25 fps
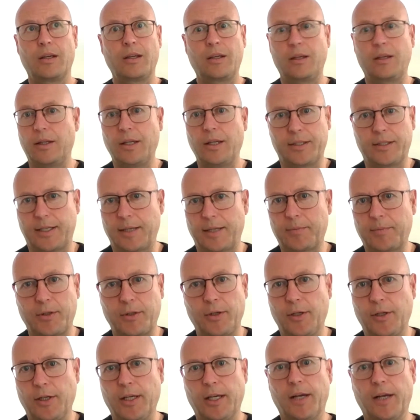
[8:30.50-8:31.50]
Yes,
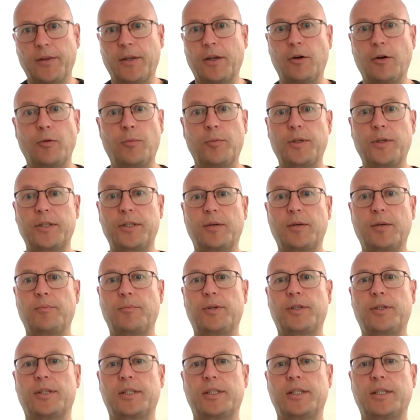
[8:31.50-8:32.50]
absolutely. And there will be some
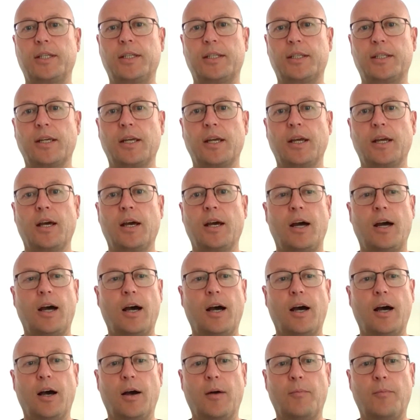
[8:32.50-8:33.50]
businesses
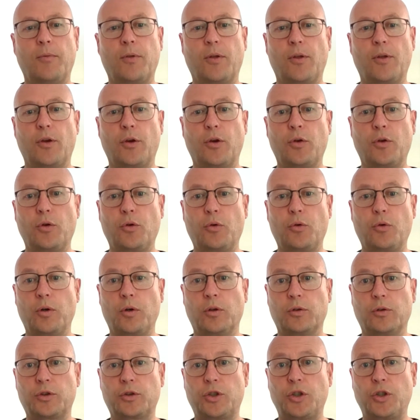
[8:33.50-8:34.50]
who
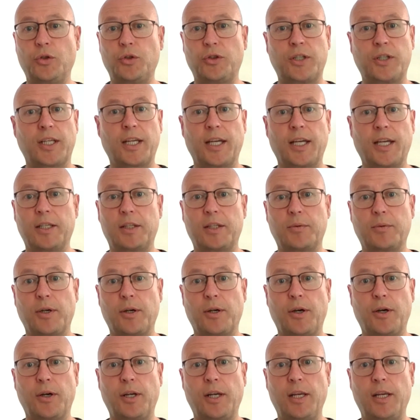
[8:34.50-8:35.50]
will choose to get into it
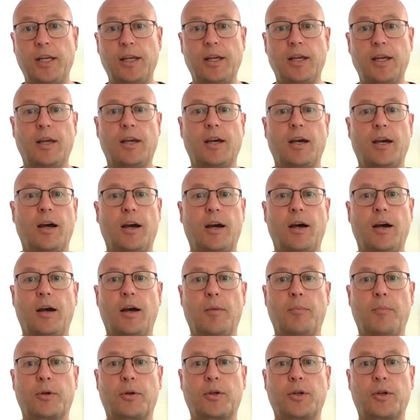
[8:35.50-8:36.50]
early
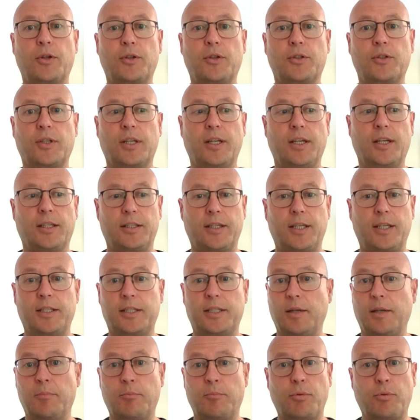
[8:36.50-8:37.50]
because it's
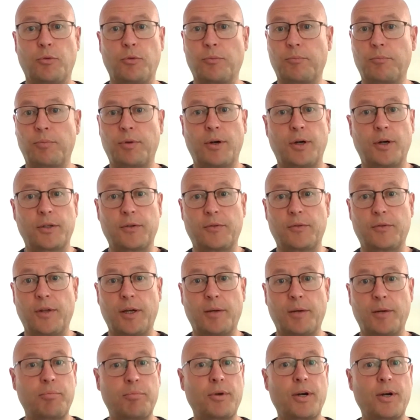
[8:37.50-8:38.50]
an important part of their
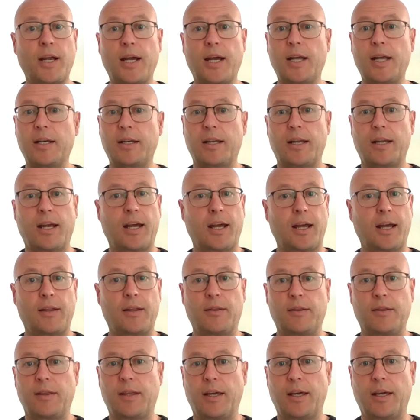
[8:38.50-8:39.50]
brand
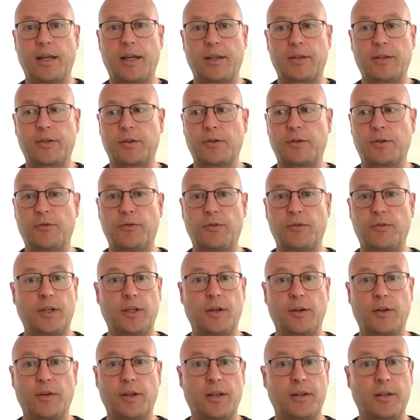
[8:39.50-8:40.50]
and their sort of,
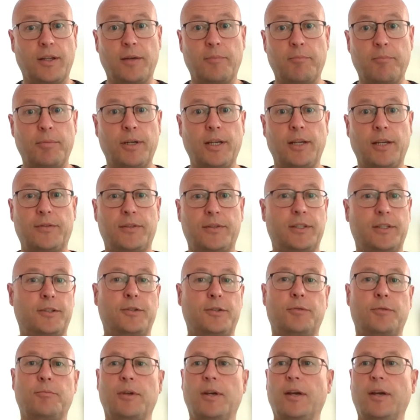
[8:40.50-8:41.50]
their belief
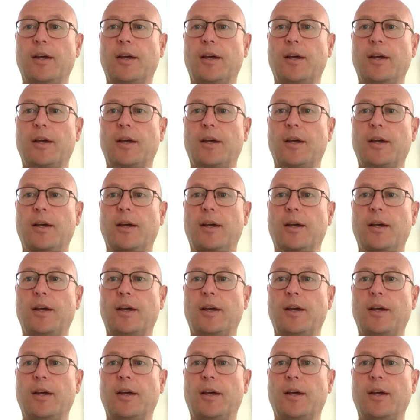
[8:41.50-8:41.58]
system.